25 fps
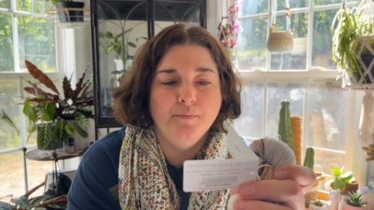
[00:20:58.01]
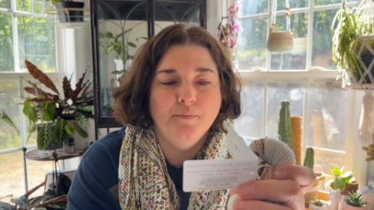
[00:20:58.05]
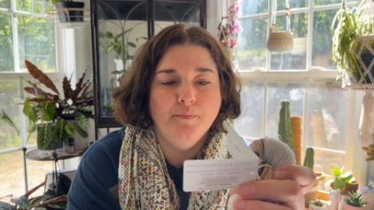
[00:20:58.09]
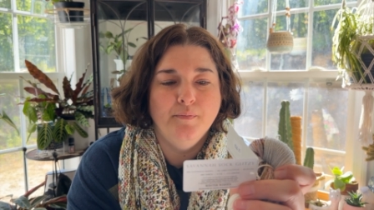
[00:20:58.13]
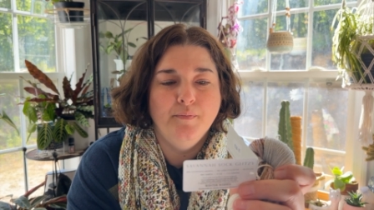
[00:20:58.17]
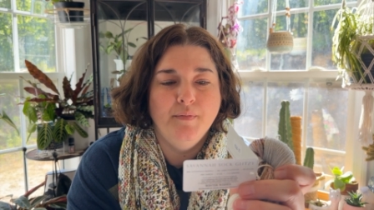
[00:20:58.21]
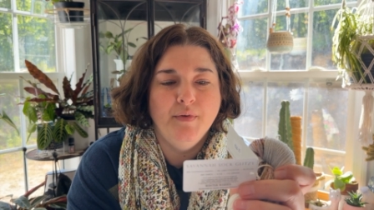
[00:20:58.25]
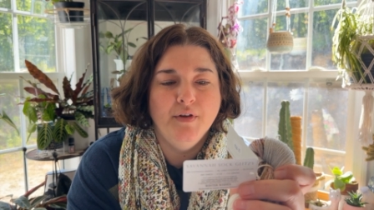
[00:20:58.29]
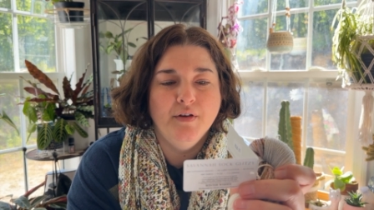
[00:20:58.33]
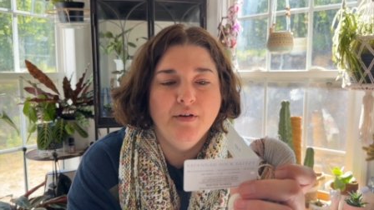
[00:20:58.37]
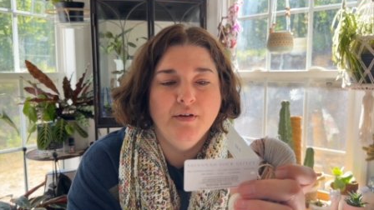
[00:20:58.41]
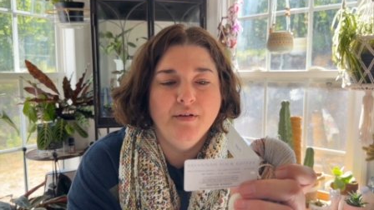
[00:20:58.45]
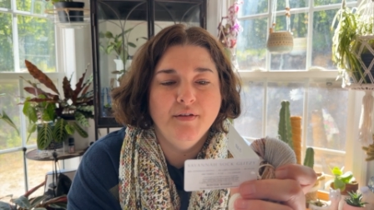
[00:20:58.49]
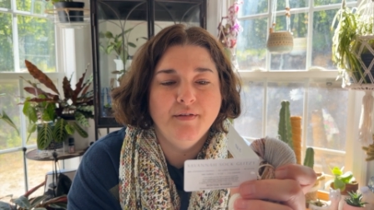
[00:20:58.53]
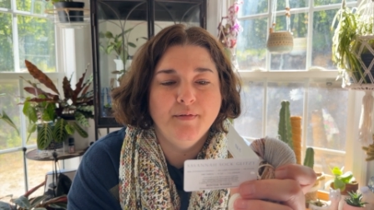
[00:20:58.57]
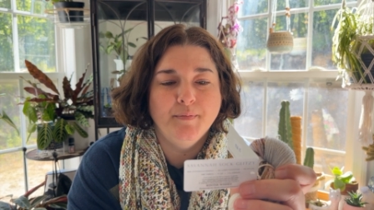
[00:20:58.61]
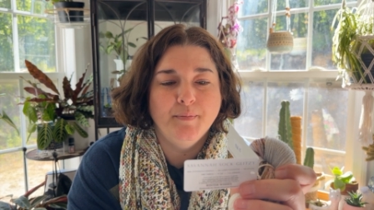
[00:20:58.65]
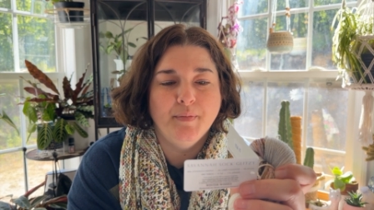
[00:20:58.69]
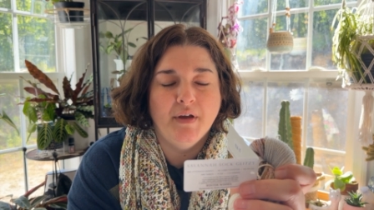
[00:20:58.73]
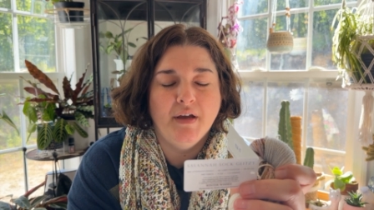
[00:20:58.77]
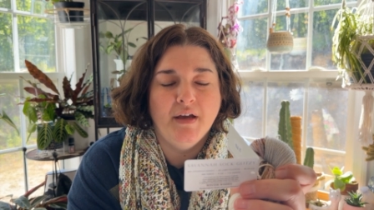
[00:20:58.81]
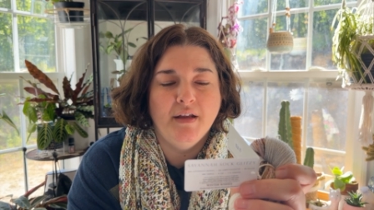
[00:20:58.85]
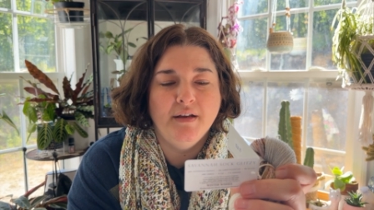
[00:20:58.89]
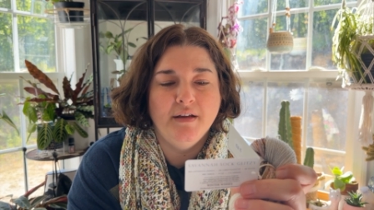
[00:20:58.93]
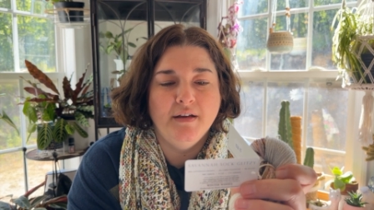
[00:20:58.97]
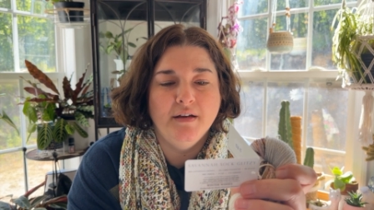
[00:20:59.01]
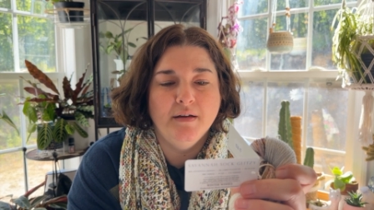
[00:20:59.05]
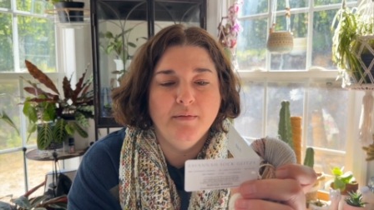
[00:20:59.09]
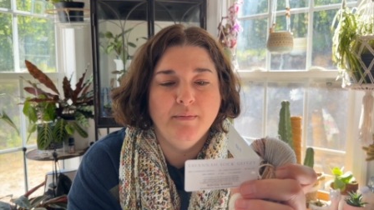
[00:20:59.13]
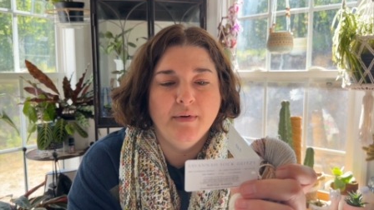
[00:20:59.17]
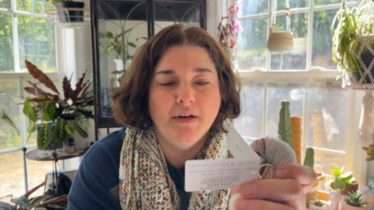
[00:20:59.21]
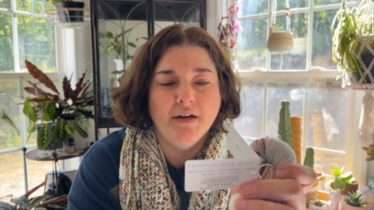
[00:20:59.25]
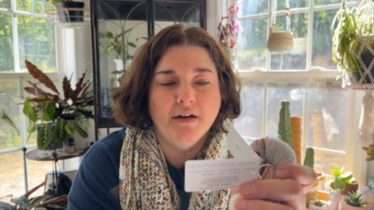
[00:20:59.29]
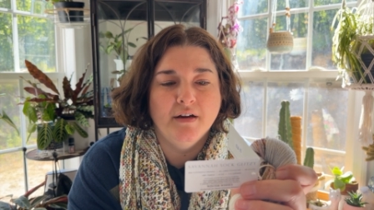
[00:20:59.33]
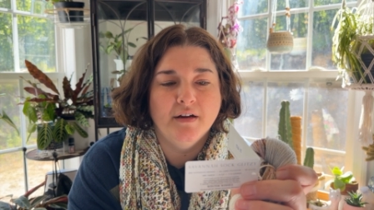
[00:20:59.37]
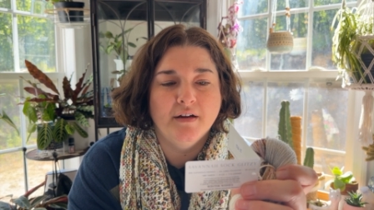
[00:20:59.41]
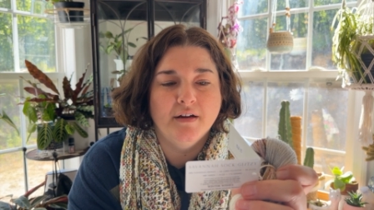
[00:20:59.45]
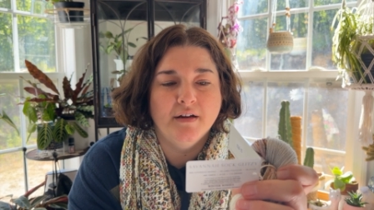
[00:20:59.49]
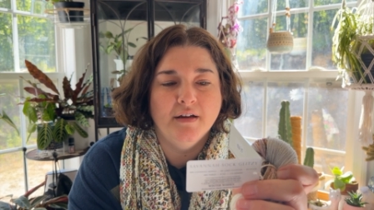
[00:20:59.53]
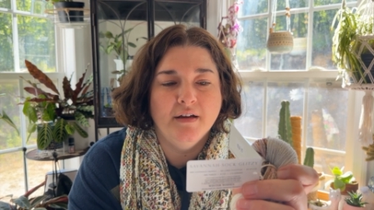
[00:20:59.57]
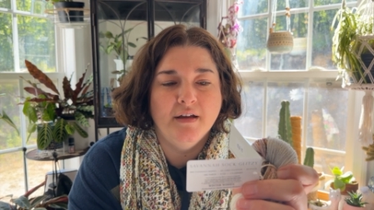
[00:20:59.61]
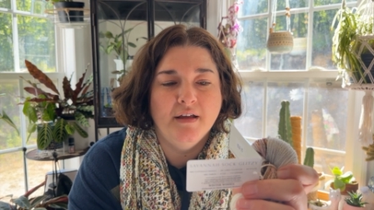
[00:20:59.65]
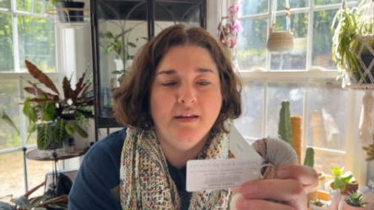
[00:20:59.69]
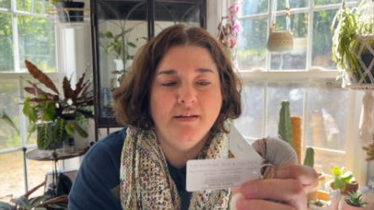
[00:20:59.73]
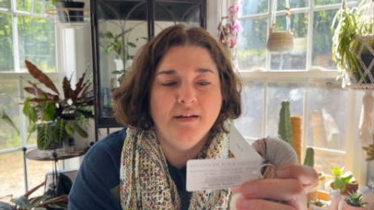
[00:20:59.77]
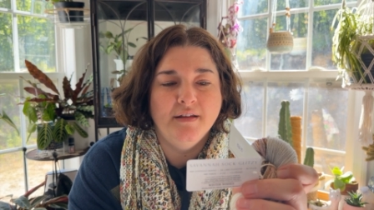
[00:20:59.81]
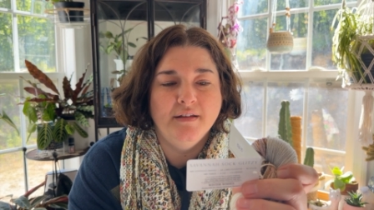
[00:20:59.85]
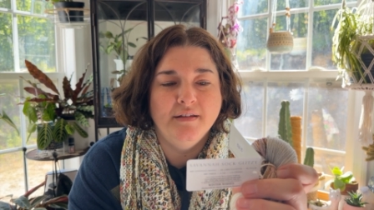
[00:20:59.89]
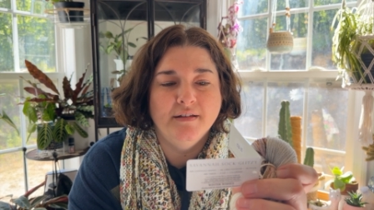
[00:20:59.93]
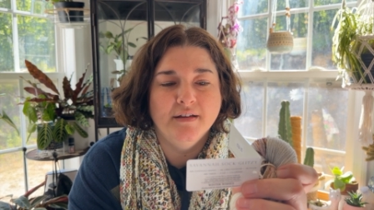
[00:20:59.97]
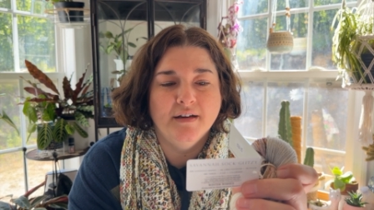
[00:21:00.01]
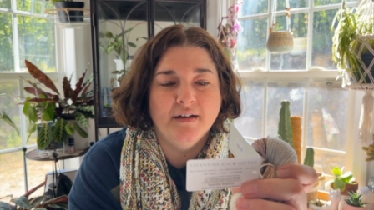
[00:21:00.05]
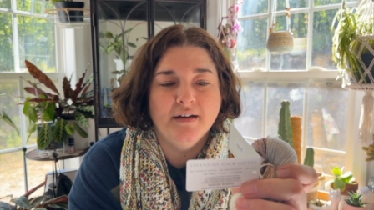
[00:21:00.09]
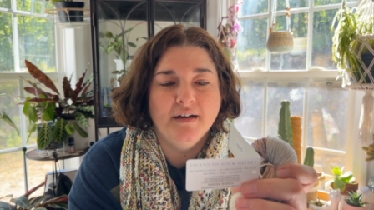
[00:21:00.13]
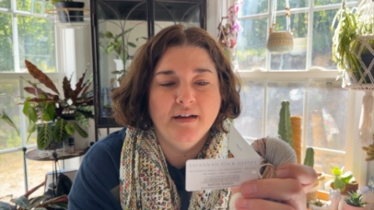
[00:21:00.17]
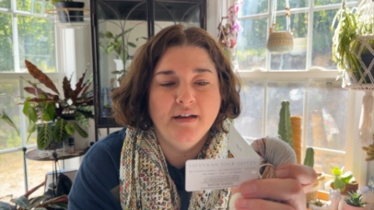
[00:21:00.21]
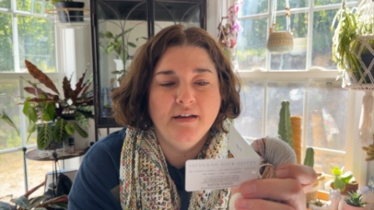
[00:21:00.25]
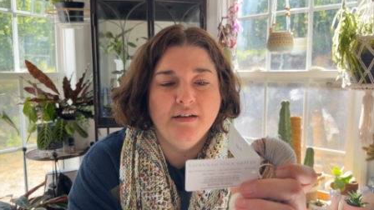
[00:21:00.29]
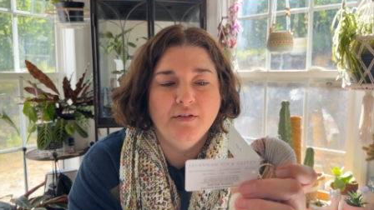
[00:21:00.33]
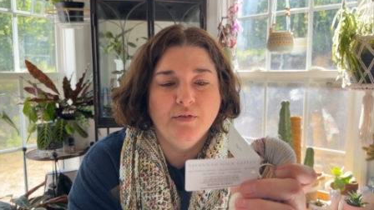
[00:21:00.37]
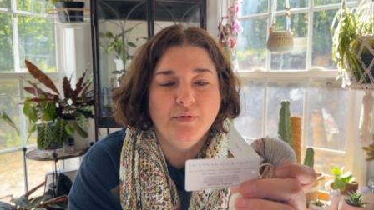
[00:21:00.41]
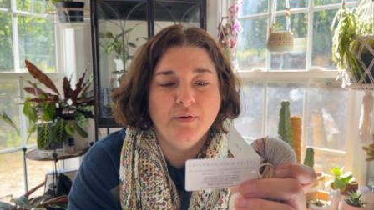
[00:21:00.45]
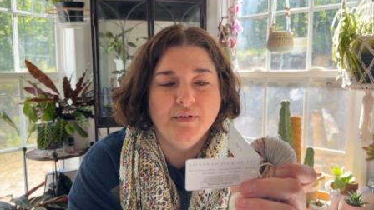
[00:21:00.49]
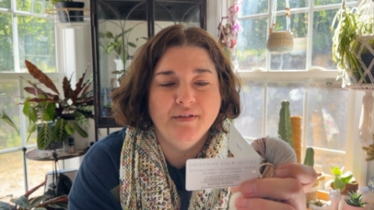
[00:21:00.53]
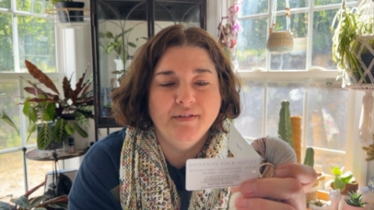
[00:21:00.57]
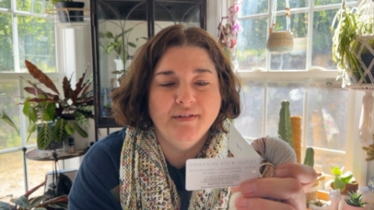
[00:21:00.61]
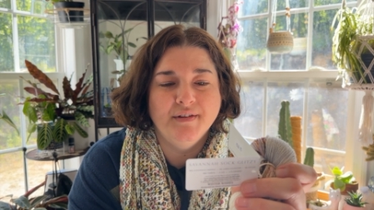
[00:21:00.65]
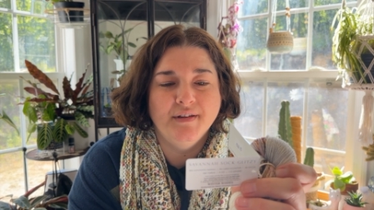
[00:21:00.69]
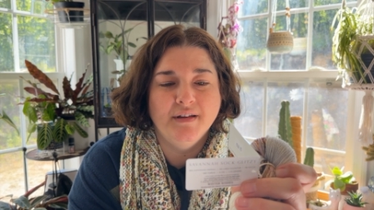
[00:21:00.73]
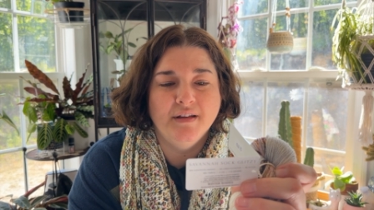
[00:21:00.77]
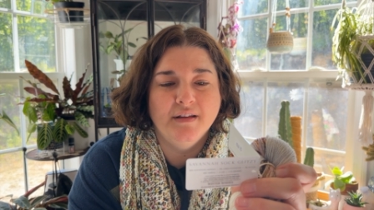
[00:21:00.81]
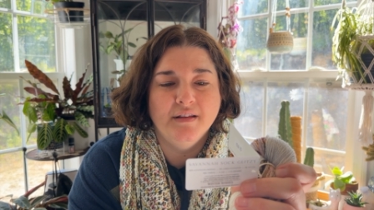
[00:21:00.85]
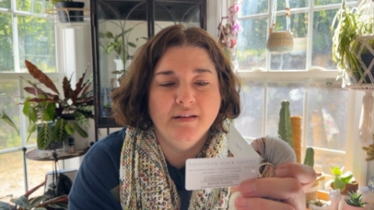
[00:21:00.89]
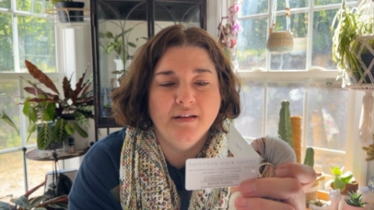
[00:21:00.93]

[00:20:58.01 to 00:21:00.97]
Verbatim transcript: mill spun in America and then dyed, twisted, and